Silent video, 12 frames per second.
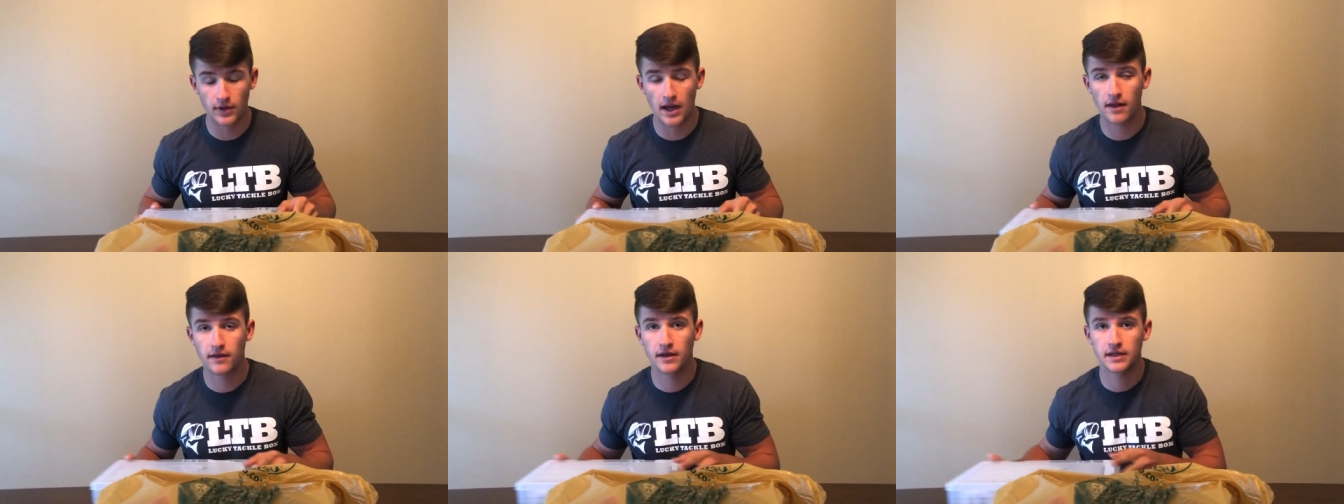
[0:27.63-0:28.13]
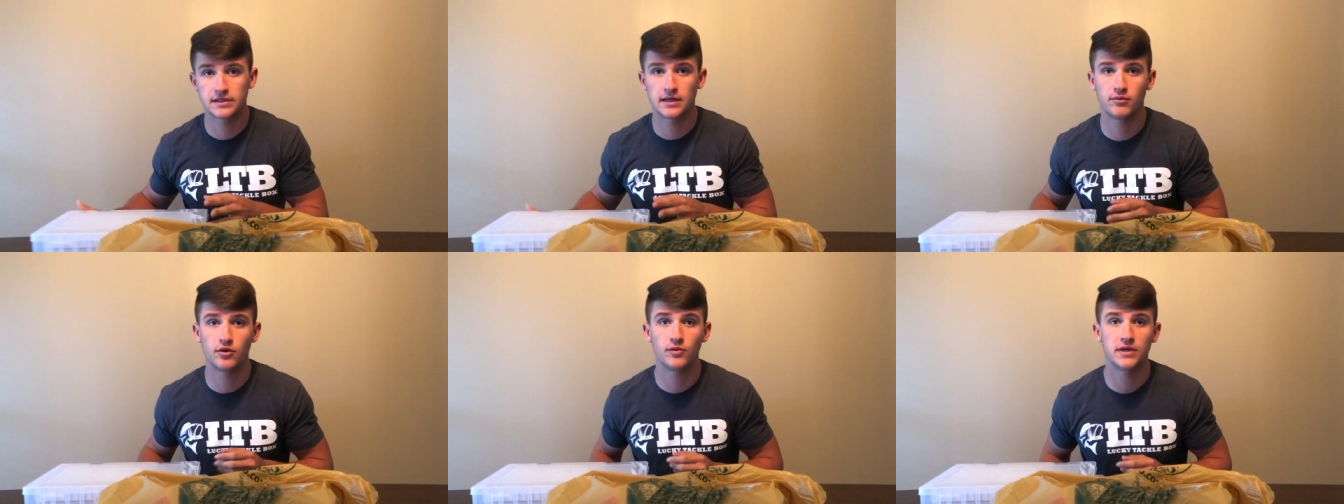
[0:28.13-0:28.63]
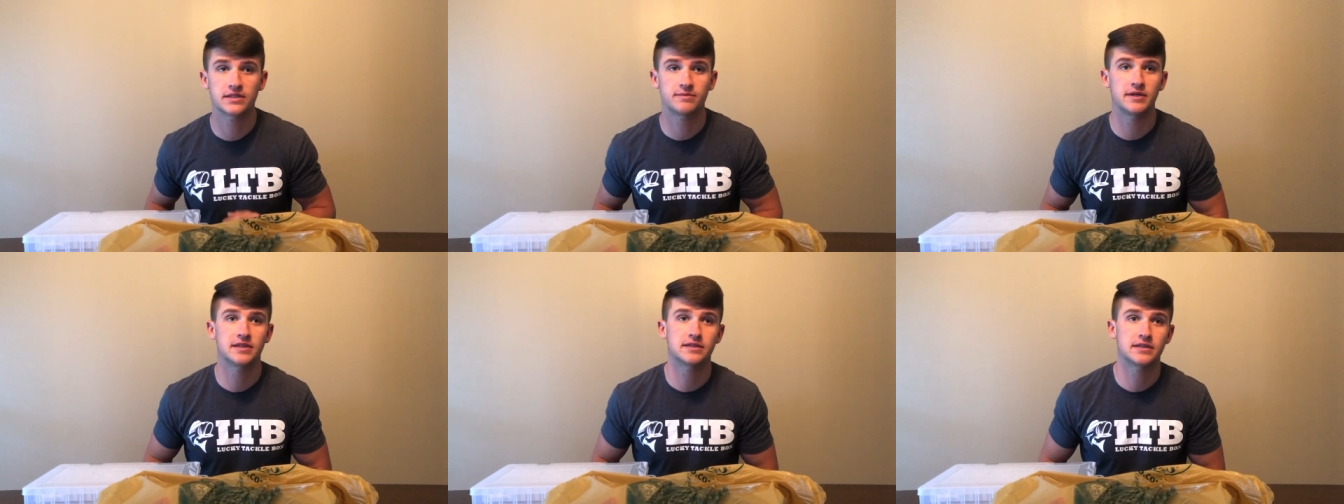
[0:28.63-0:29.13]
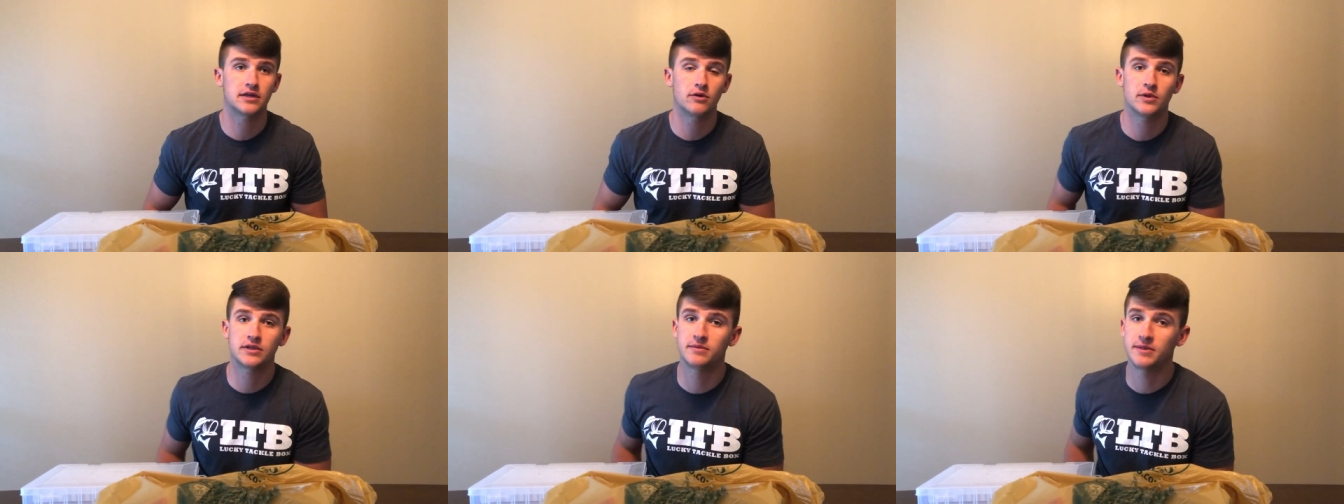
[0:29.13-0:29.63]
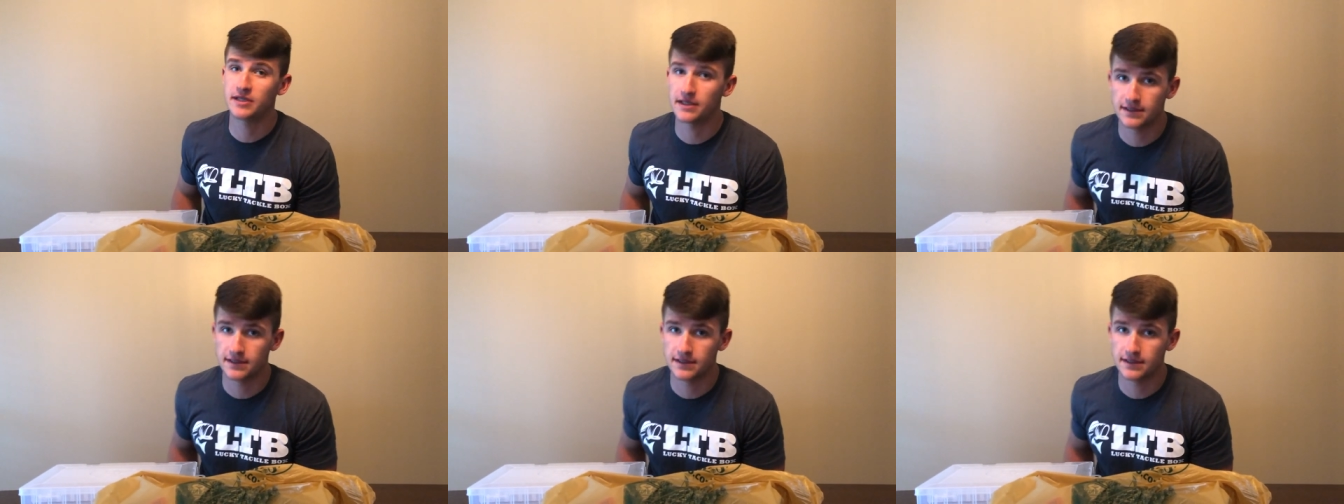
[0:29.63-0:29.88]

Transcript: down the next couple of weeks because it's going to be